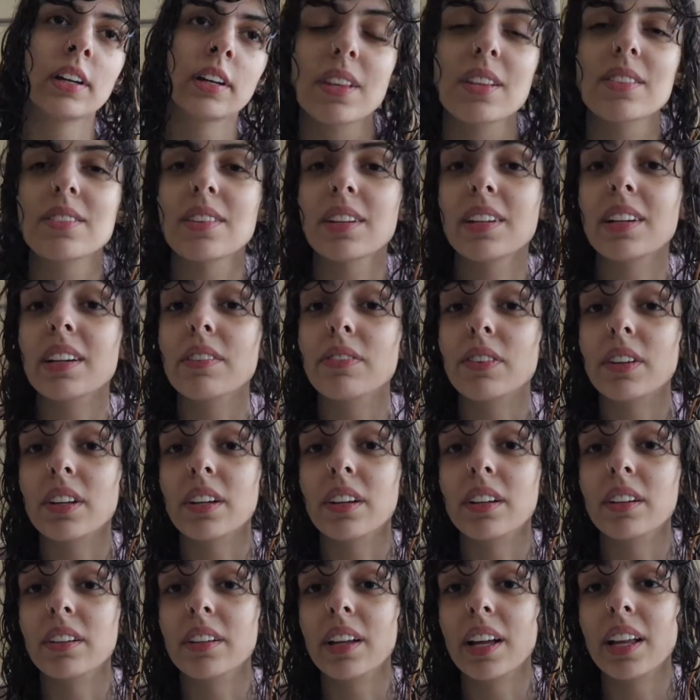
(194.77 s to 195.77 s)

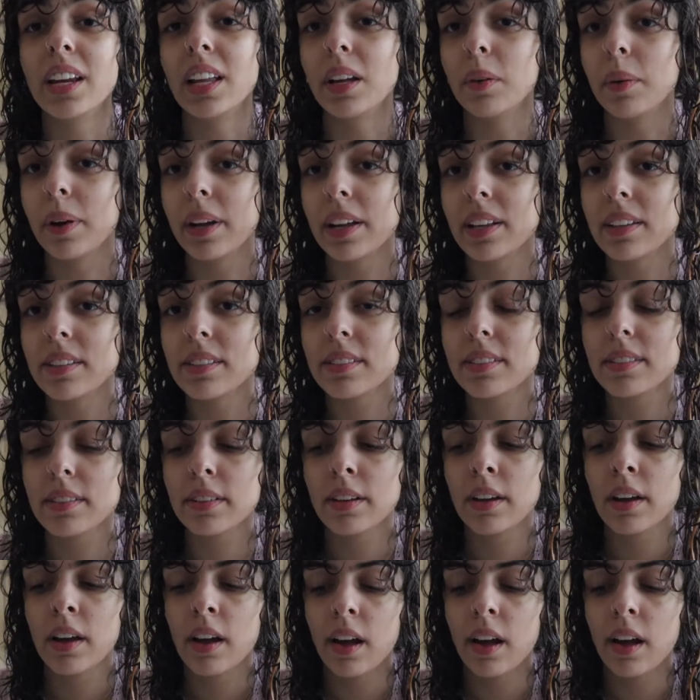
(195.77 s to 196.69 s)
significant anyways.